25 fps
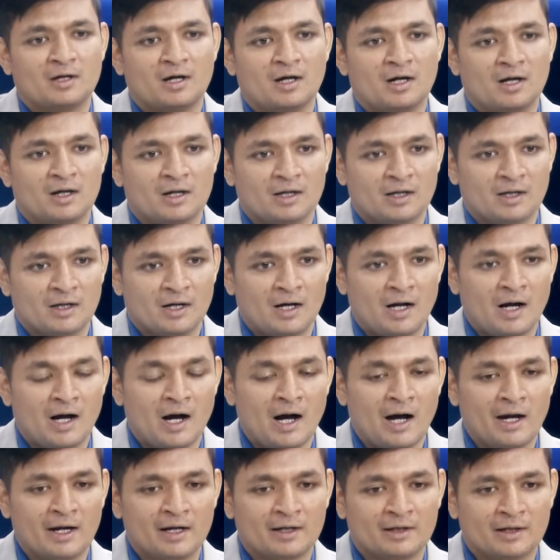a
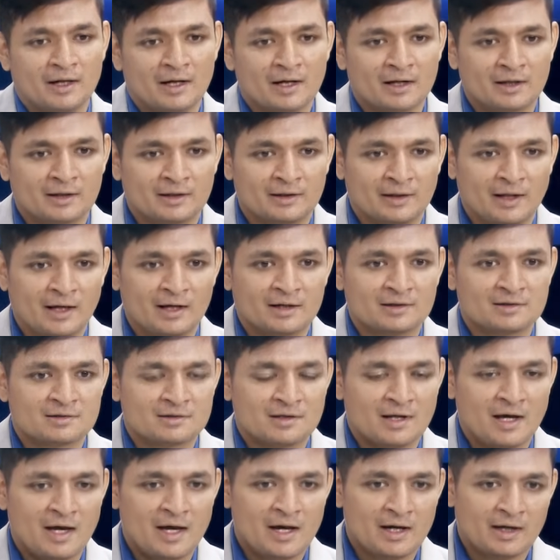high tech
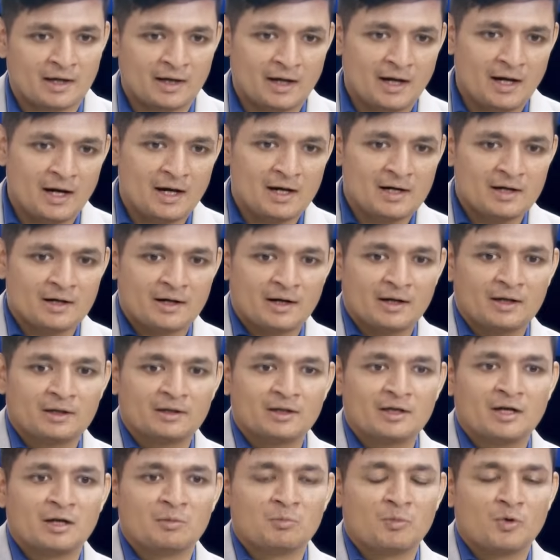stack entering
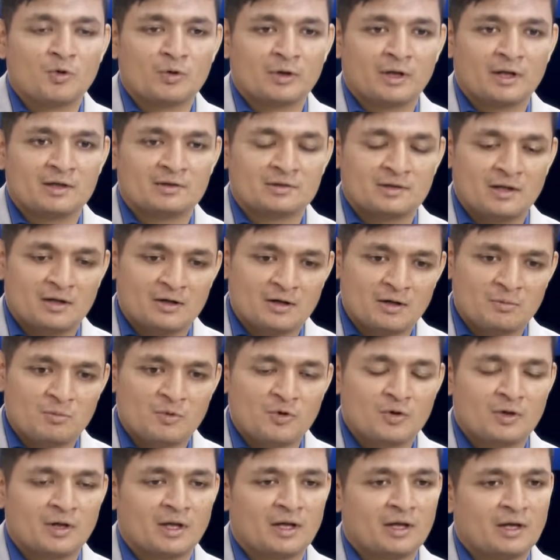the remotest and
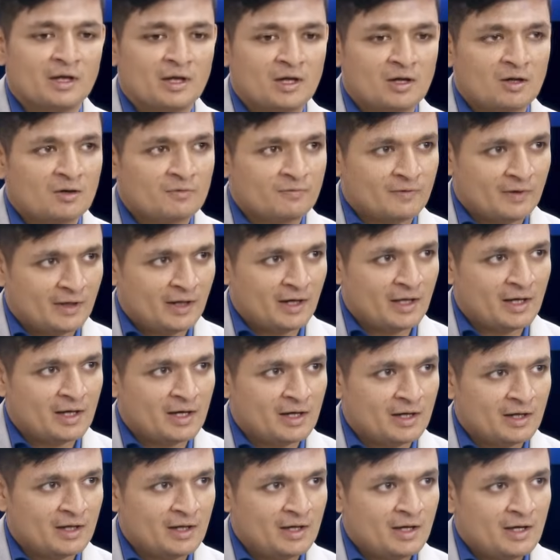remote area of
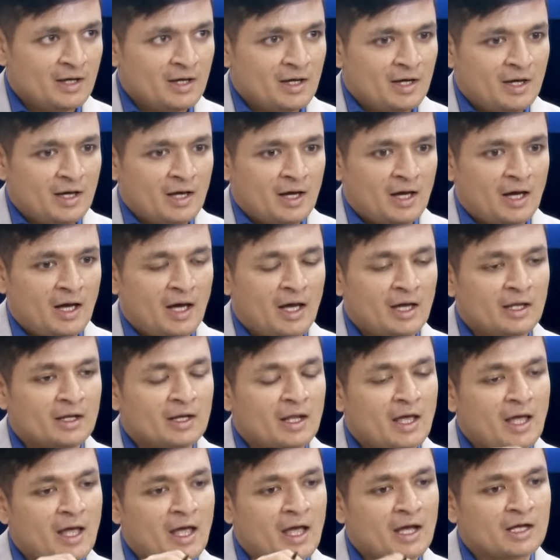India and
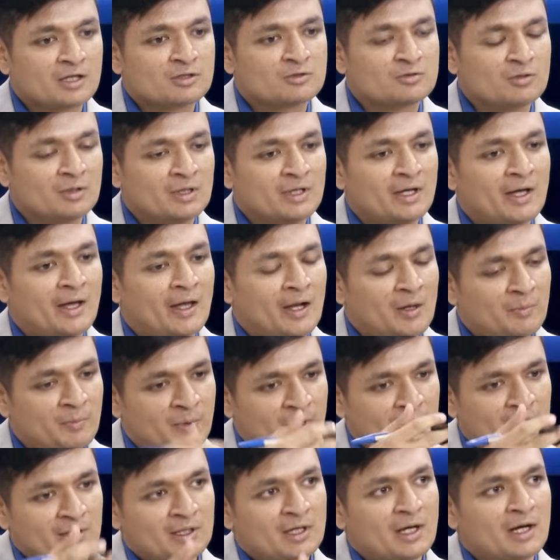actually
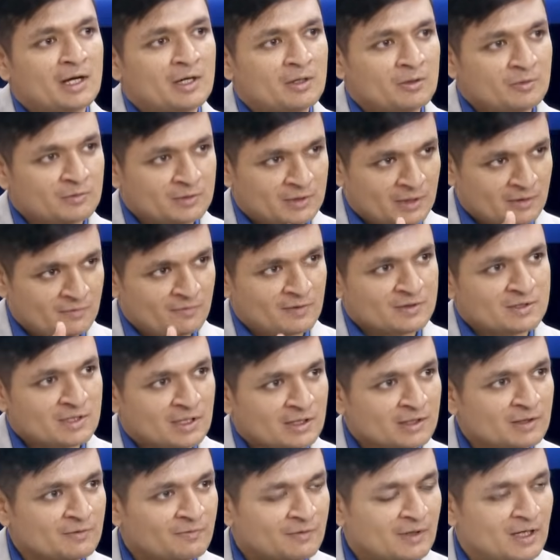helping the end user, which
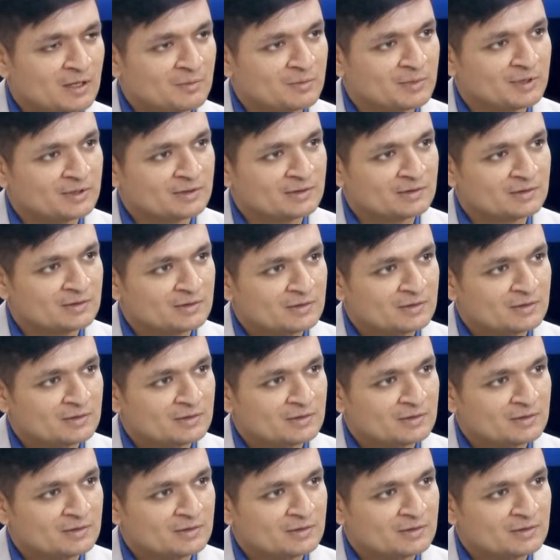are the farmers?